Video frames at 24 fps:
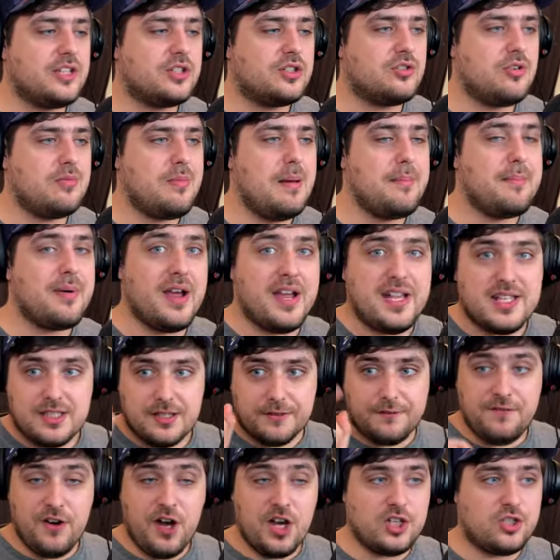Because remember, it's the
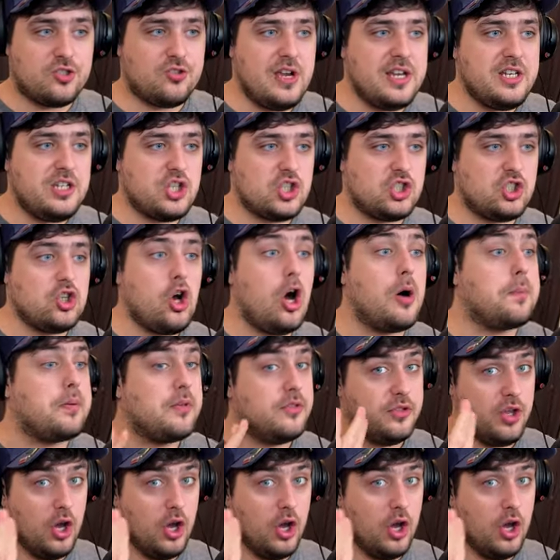first train to stop.